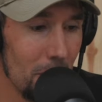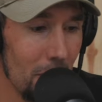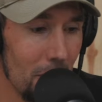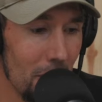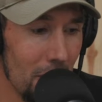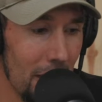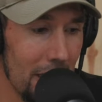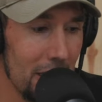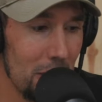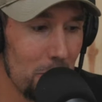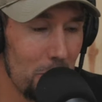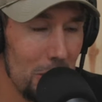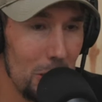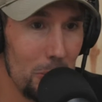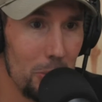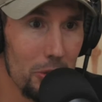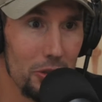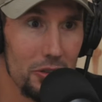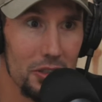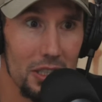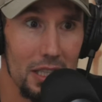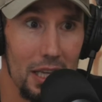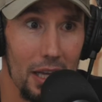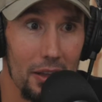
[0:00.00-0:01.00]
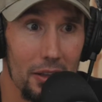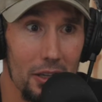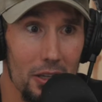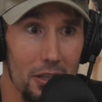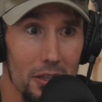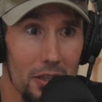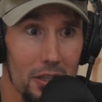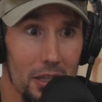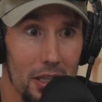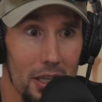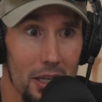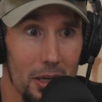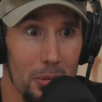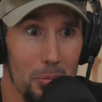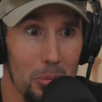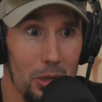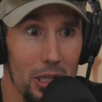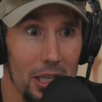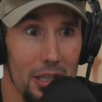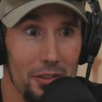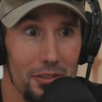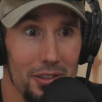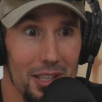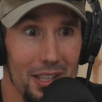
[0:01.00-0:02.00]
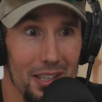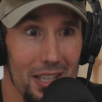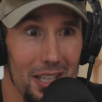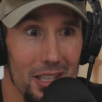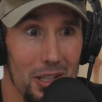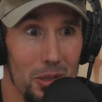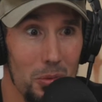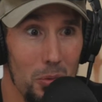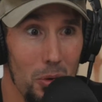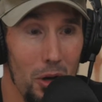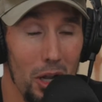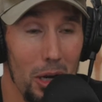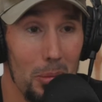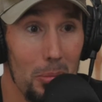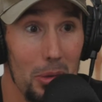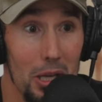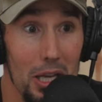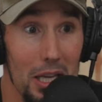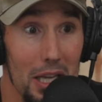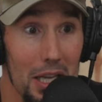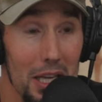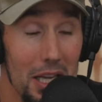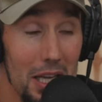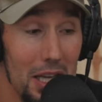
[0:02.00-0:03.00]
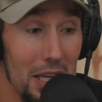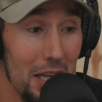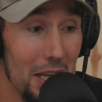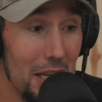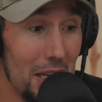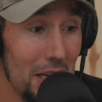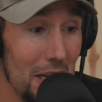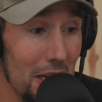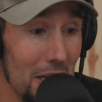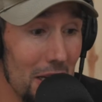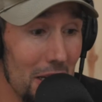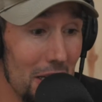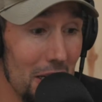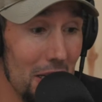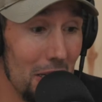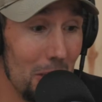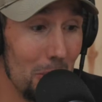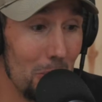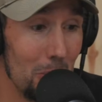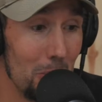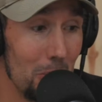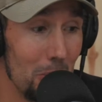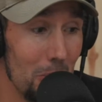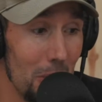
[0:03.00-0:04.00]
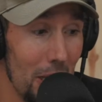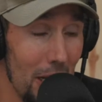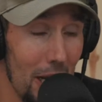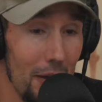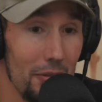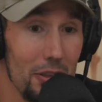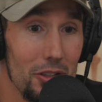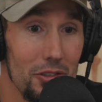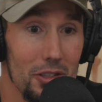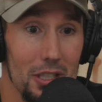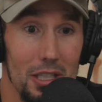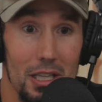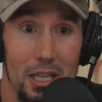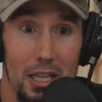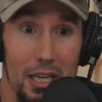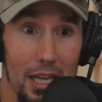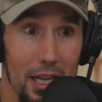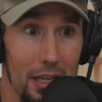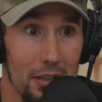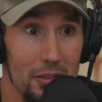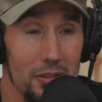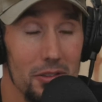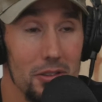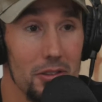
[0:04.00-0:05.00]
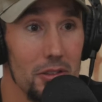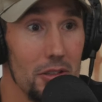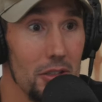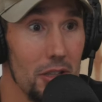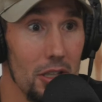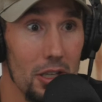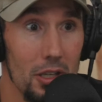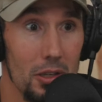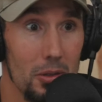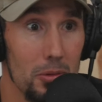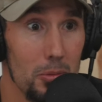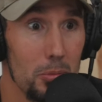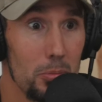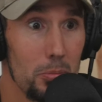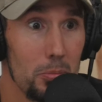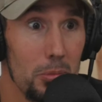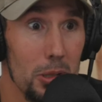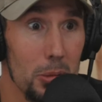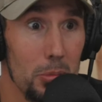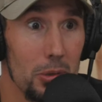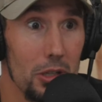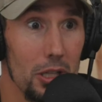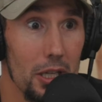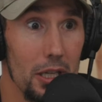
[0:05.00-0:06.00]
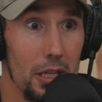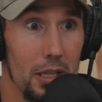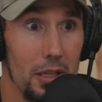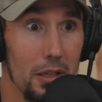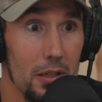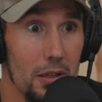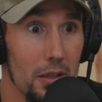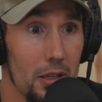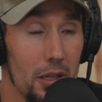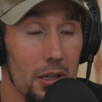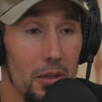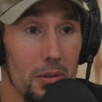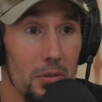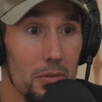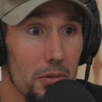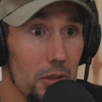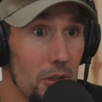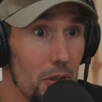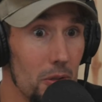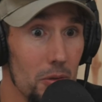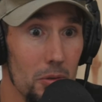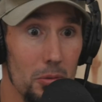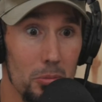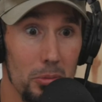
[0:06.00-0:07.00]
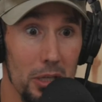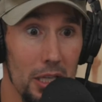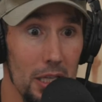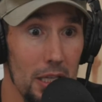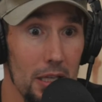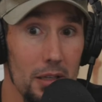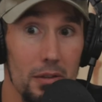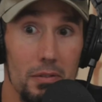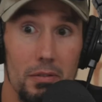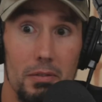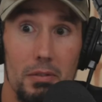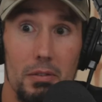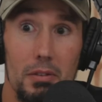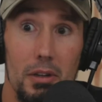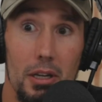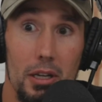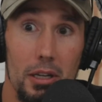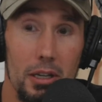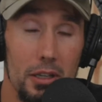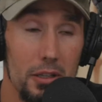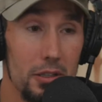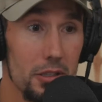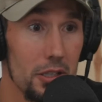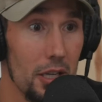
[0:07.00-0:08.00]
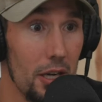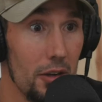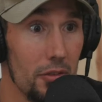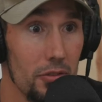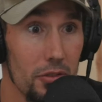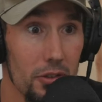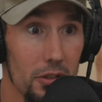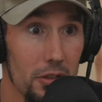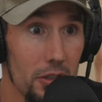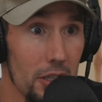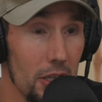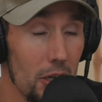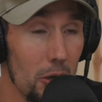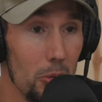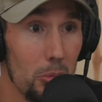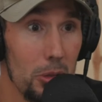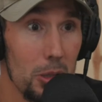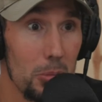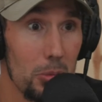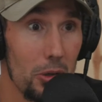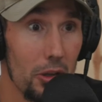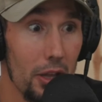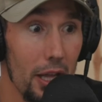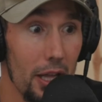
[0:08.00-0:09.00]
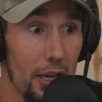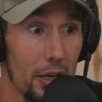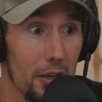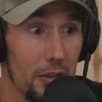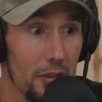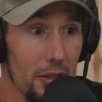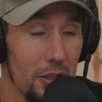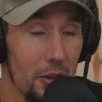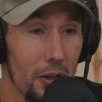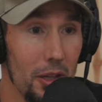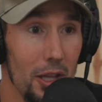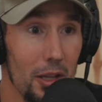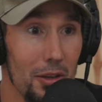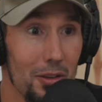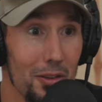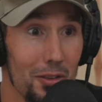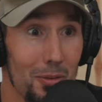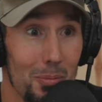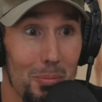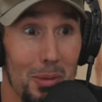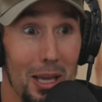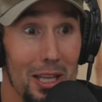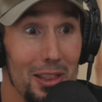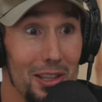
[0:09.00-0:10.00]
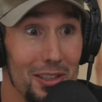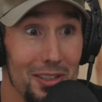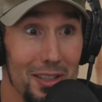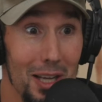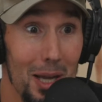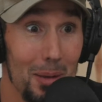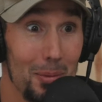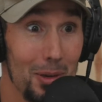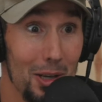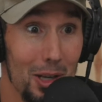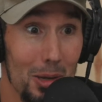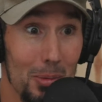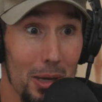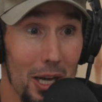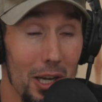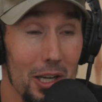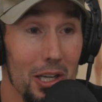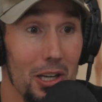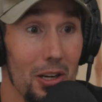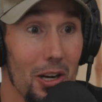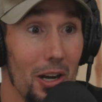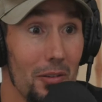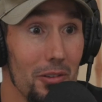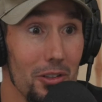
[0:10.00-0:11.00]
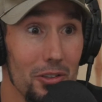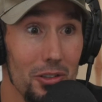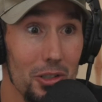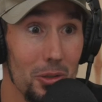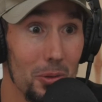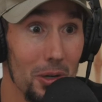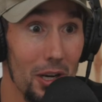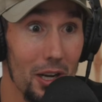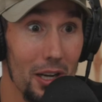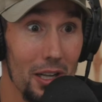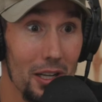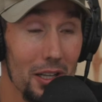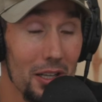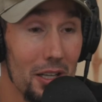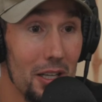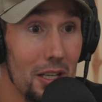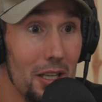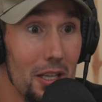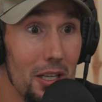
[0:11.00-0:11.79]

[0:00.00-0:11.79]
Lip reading: like people together in a place that like you want to be. Mm-hmm. And obviously connects, people like, you, me, Jennifer, people that are, that make the time to come out here. Obviously you're at a